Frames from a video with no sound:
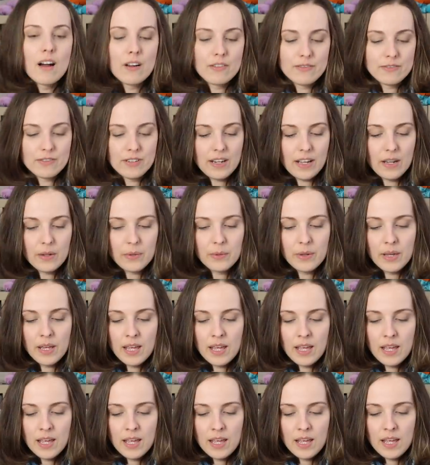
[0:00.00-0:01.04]
off now.
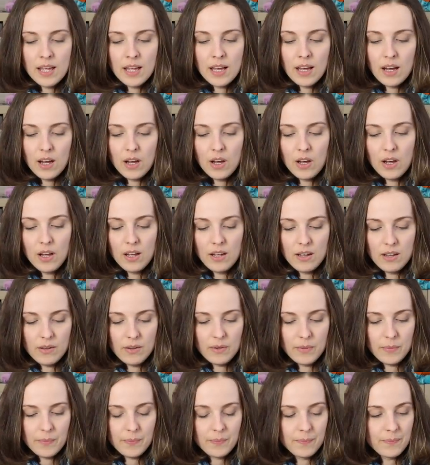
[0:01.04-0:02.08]

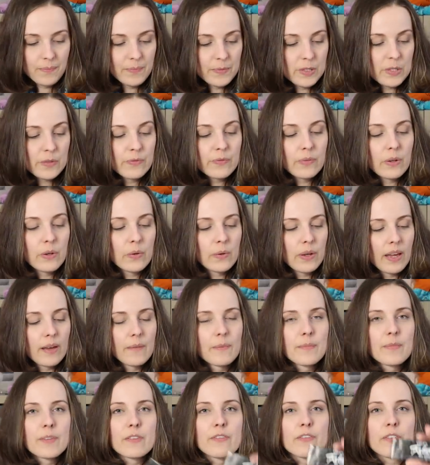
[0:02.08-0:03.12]
Um, so, oh
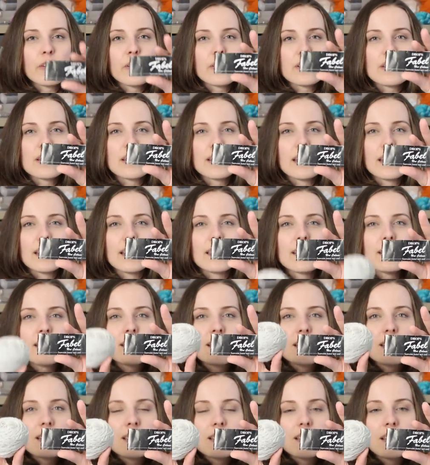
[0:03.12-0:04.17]
yeah, the first thing, this
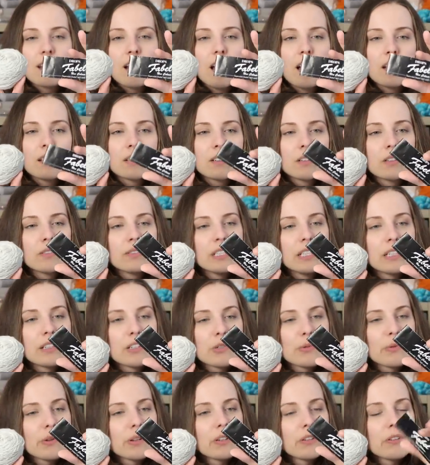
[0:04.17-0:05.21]
the, the color over here
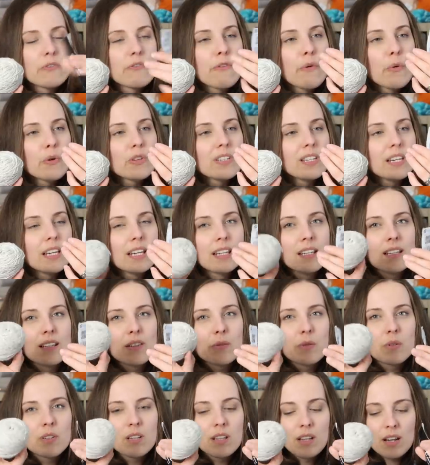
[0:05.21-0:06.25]
is 114,
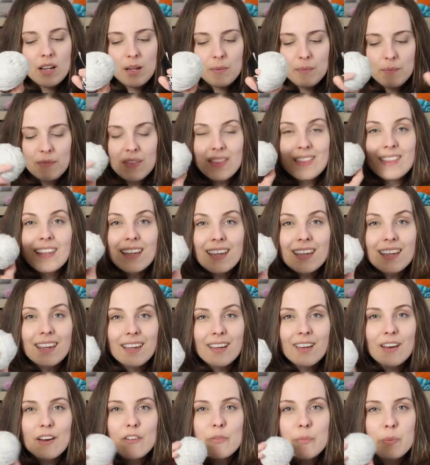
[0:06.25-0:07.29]
the one that I'm
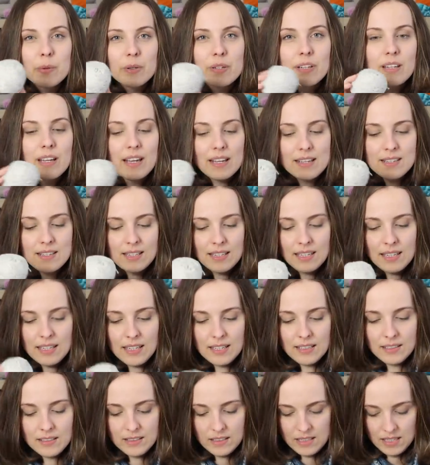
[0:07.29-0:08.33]
thinking of putting as the
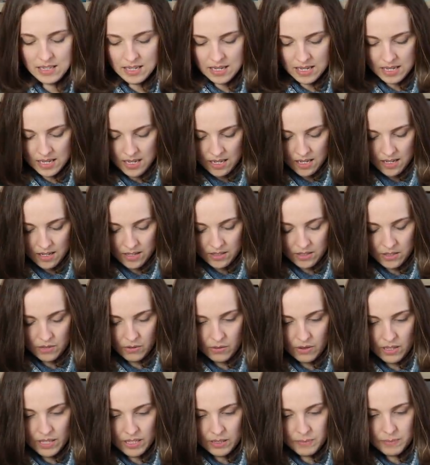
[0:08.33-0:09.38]
heel.
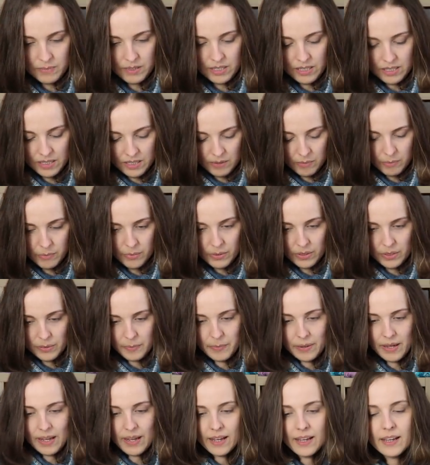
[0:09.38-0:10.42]
So let me put
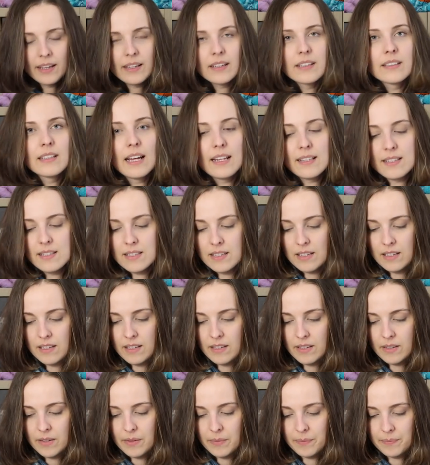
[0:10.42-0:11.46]
it back. That's
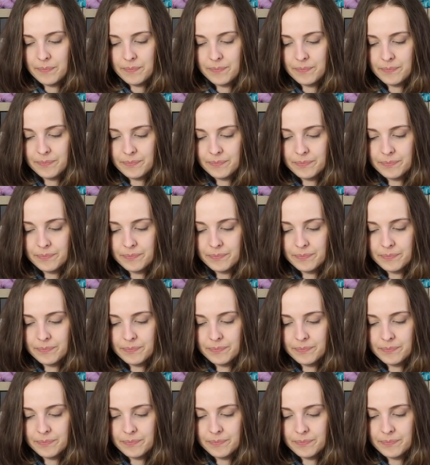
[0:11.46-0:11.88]
um,